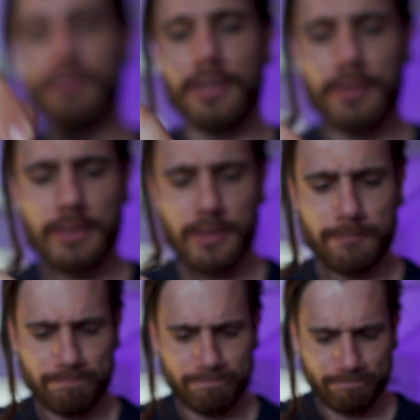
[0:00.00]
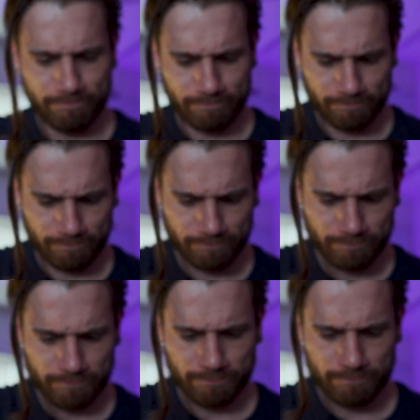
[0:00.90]
very easily.
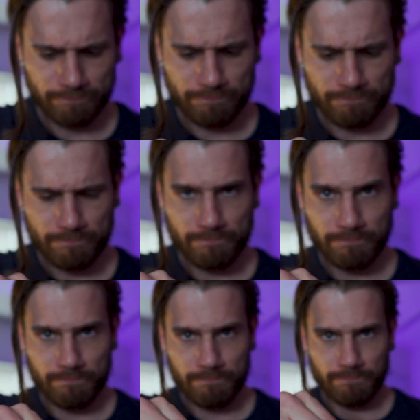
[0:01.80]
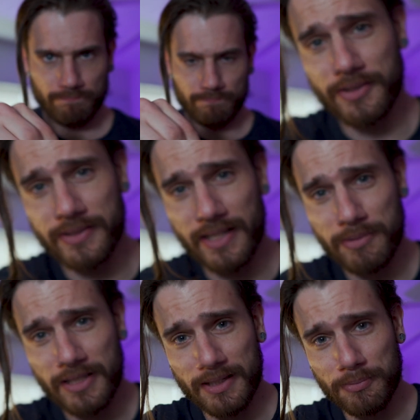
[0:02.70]
And just for your guys'
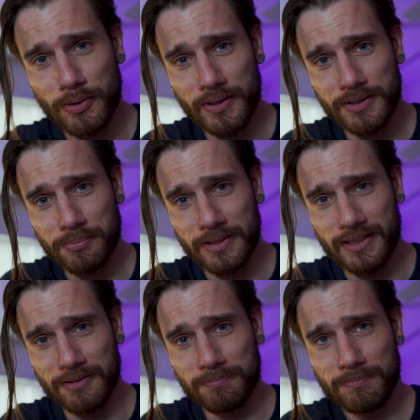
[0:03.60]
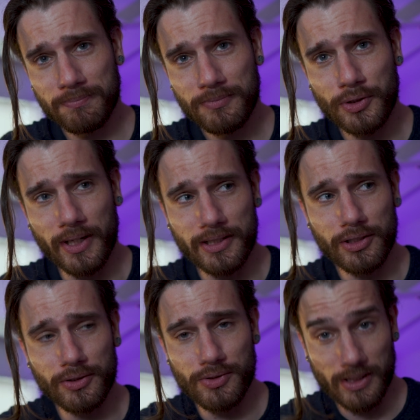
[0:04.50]
entertainment, I'm going to be trying to
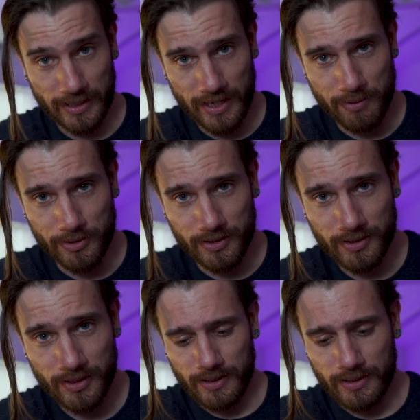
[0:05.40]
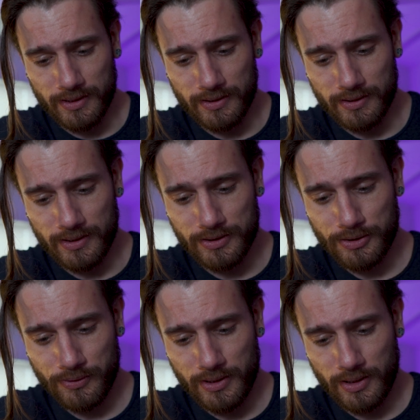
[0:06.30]
use the camera and the
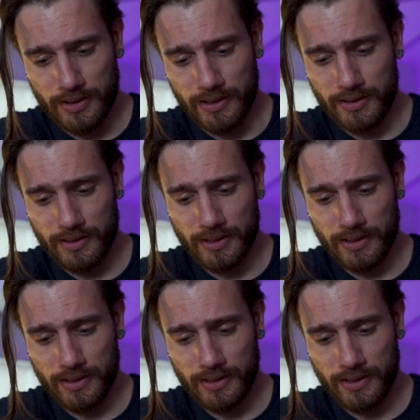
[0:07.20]
screen on it